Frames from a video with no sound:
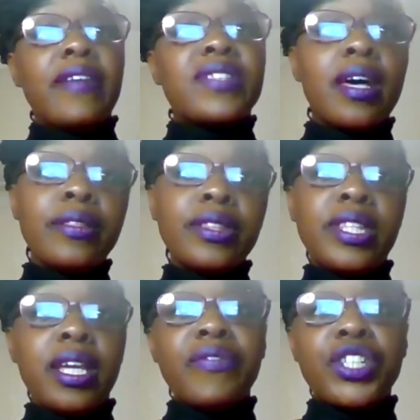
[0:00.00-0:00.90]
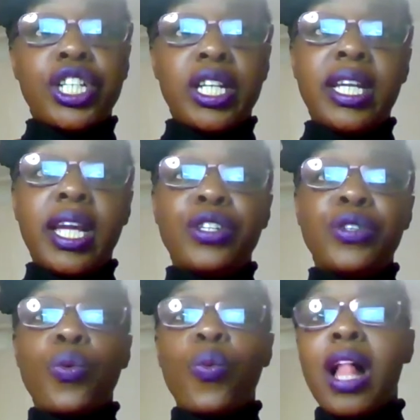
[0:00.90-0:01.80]
I have turned the other cheek
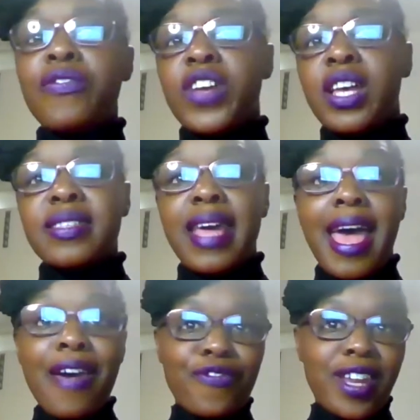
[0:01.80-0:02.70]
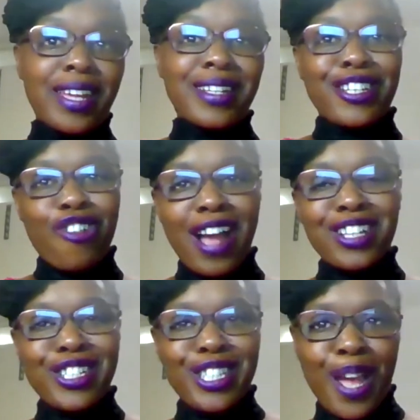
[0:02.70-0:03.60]
and used the well-versed ethnic
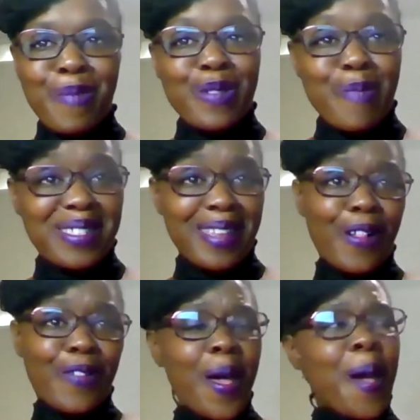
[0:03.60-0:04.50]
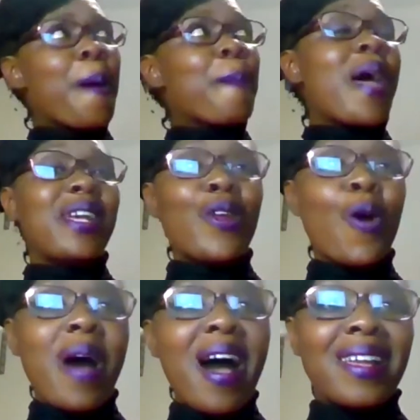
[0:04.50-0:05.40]
detraction term to myself. Pay it
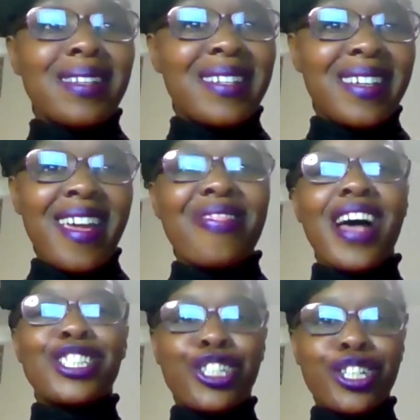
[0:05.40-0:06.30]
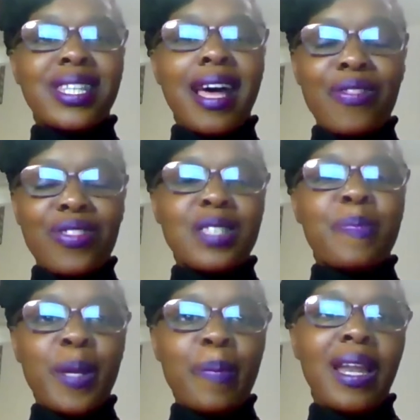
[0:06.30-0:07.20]
no mind. That's just how
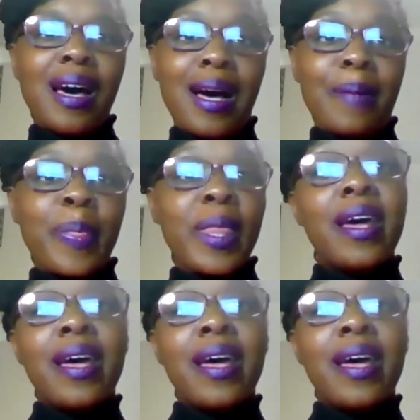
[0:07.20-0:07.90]
these people are.